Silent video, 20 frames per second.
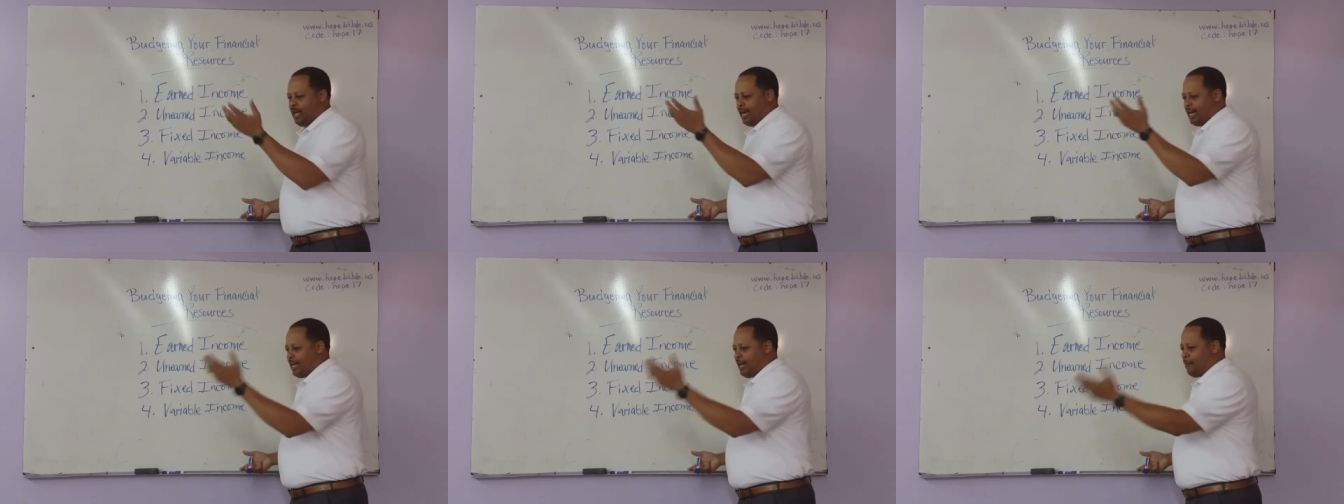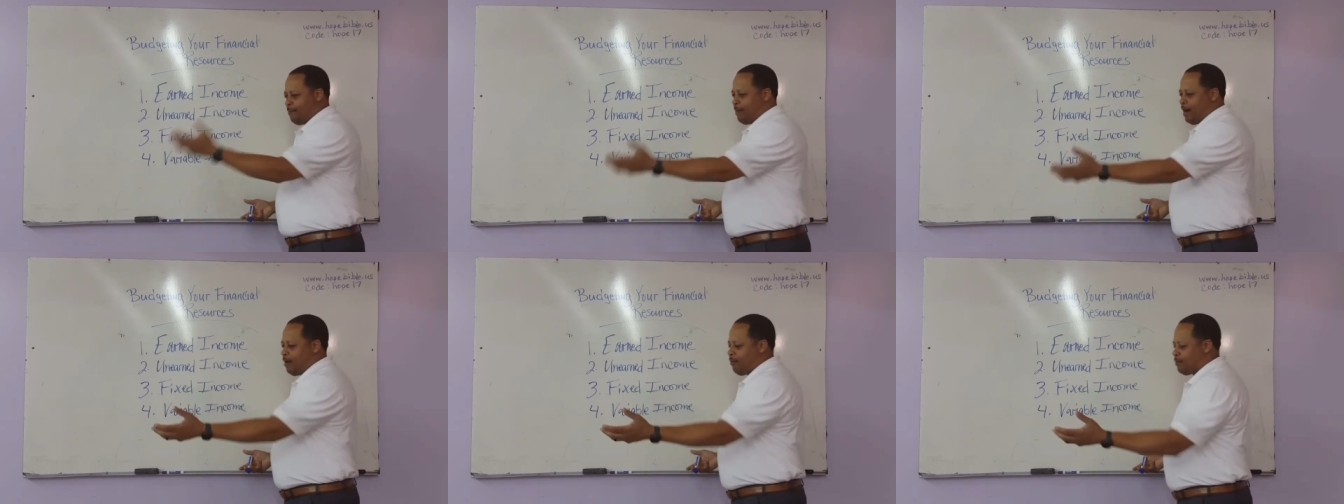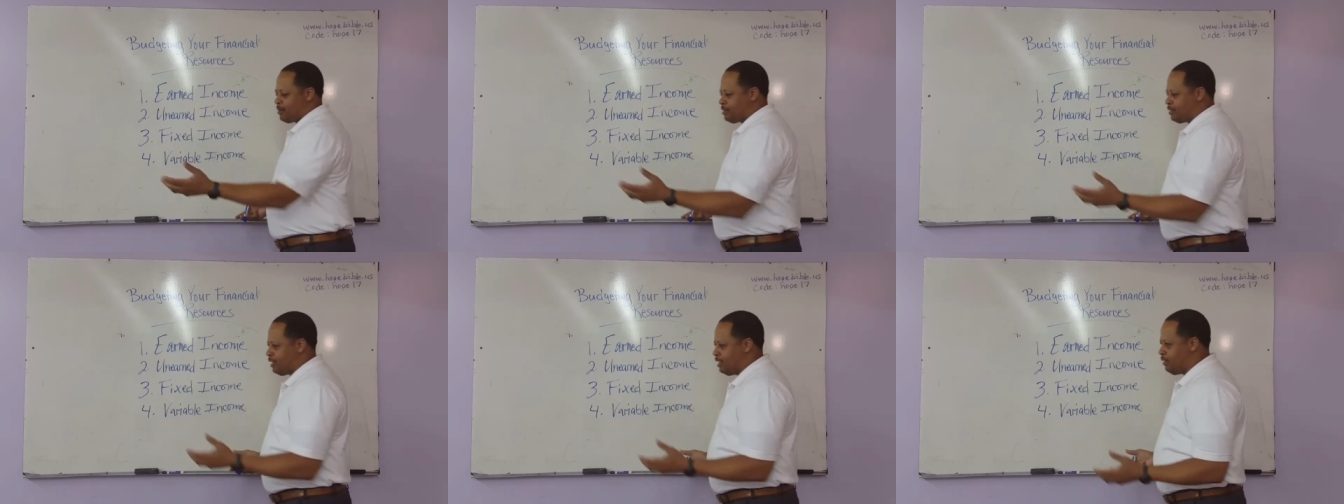and I might
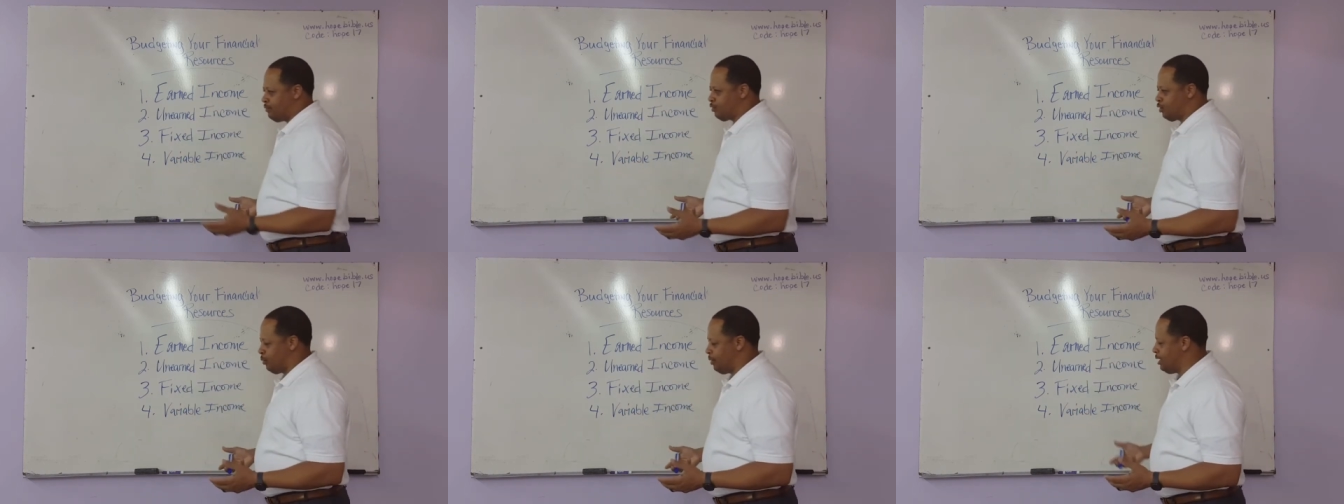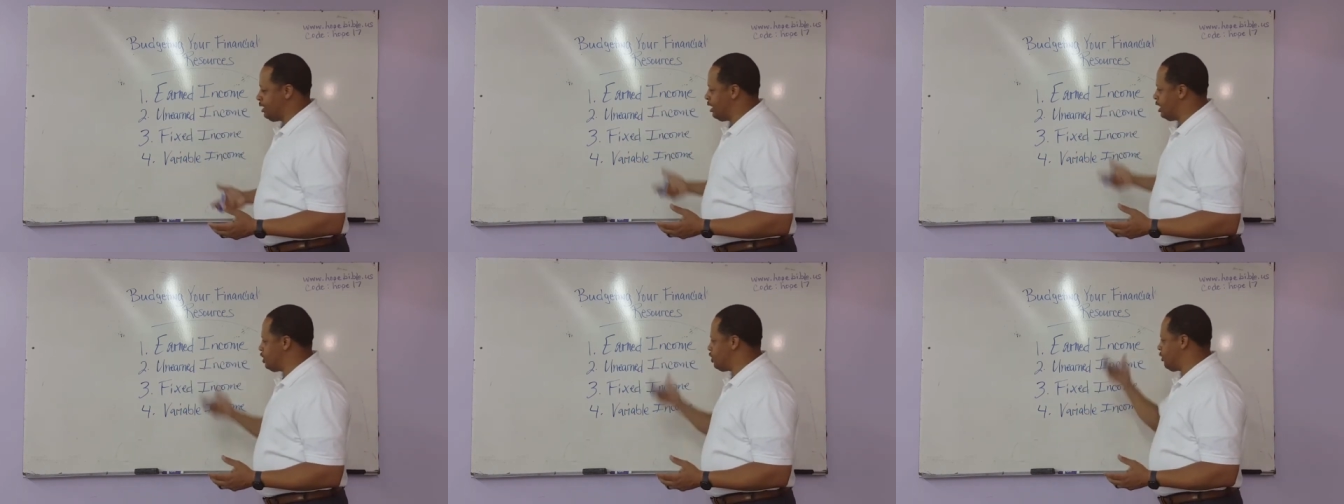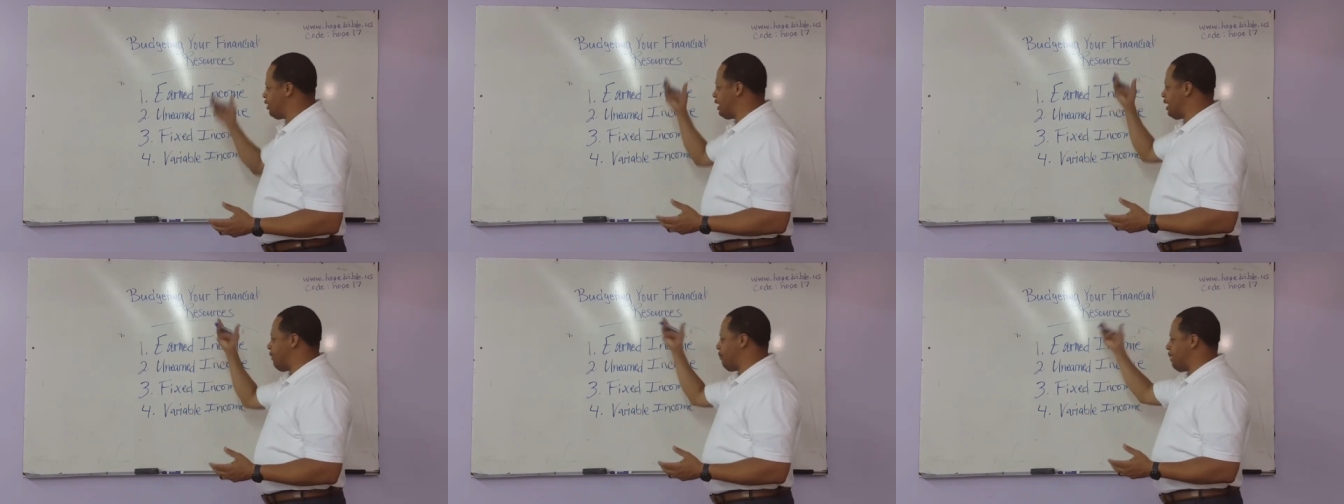receive
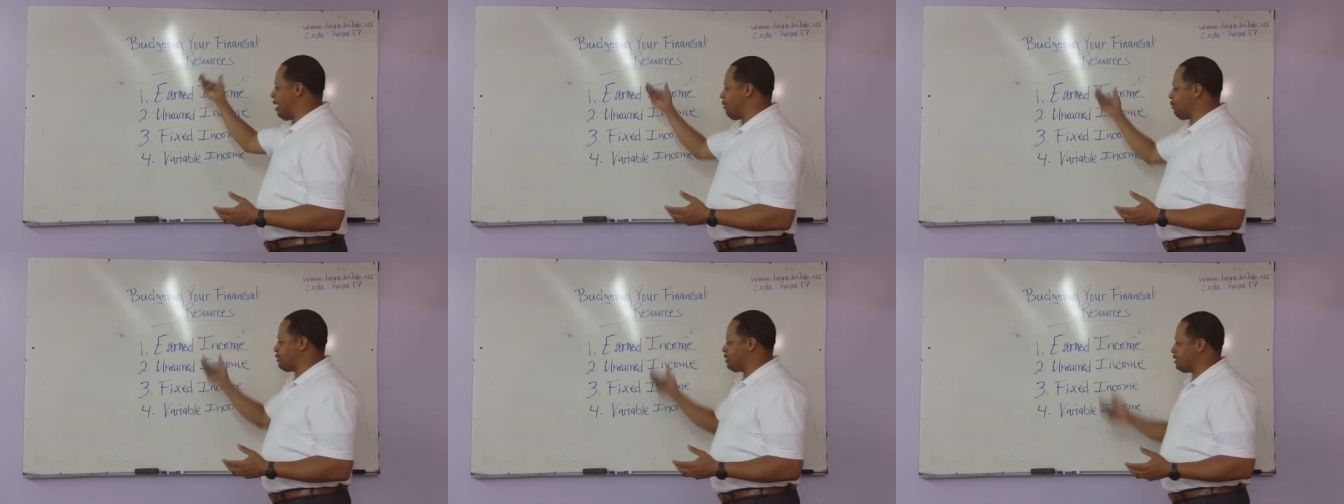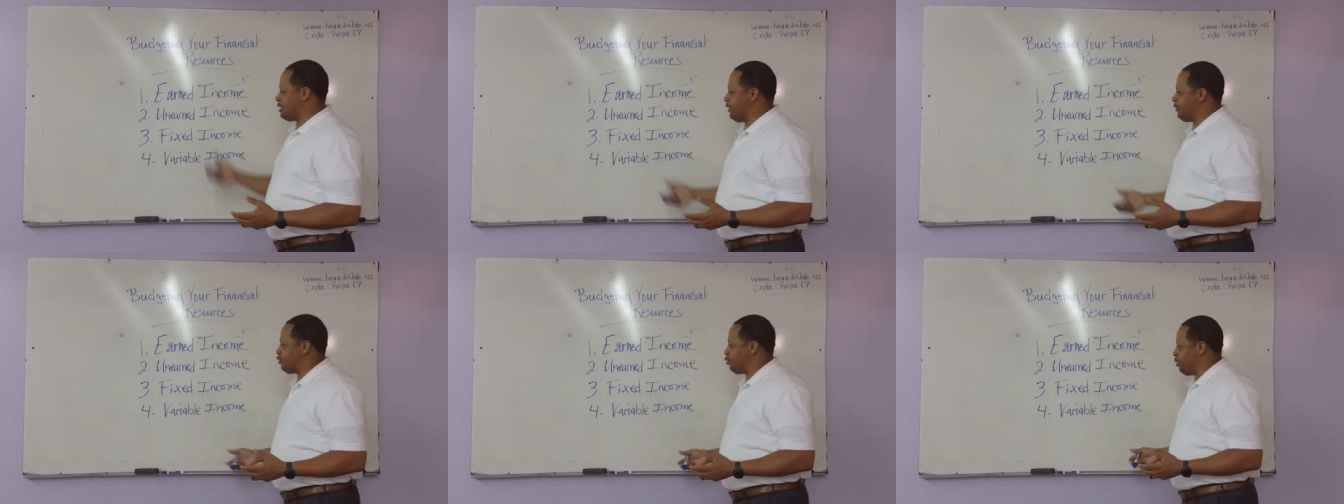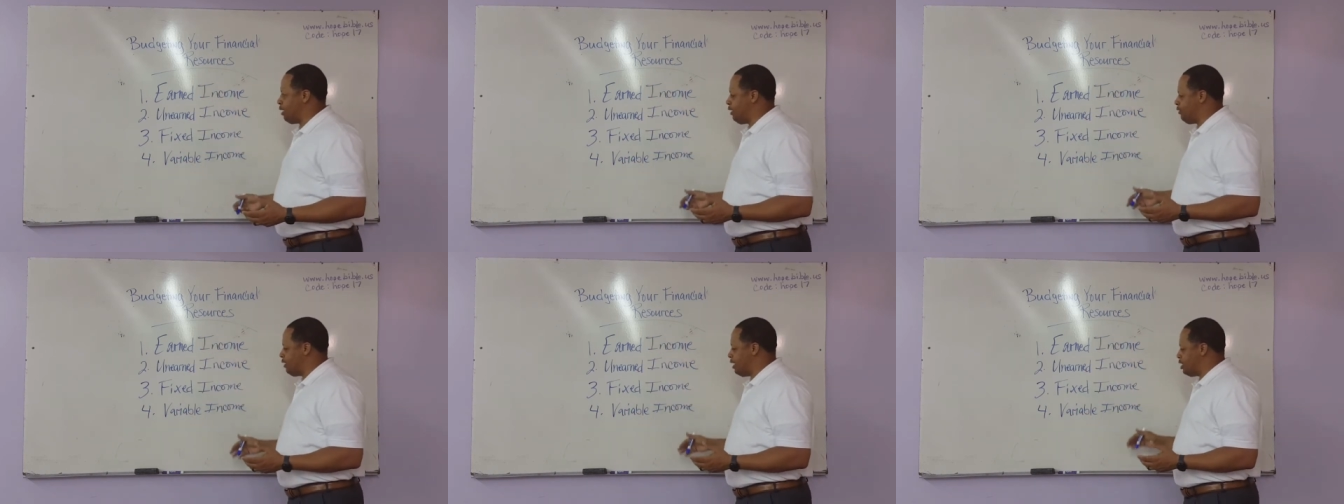300 and I might receive
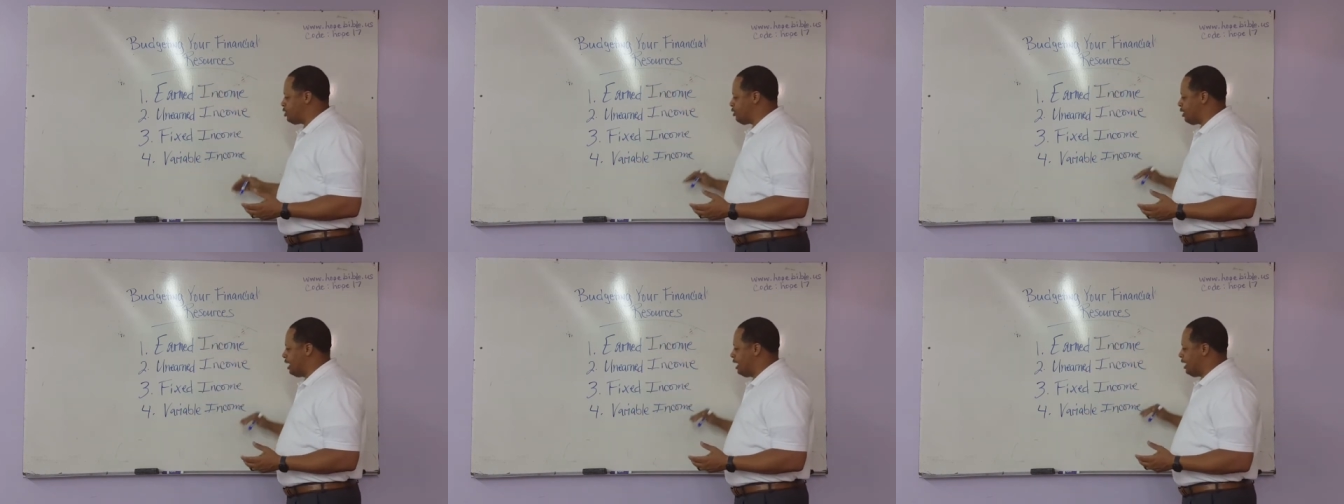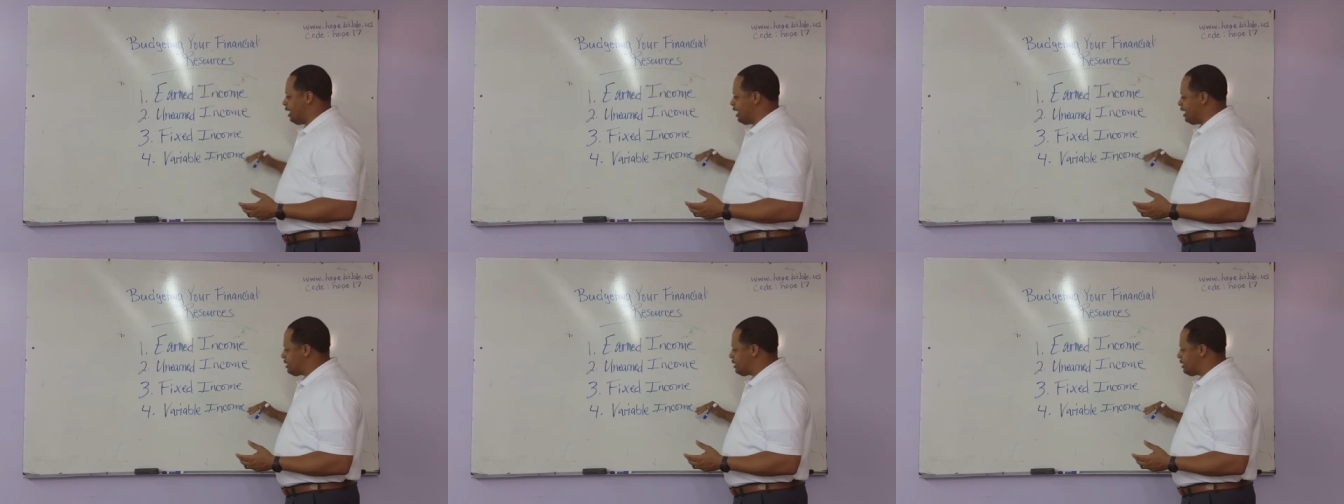1200.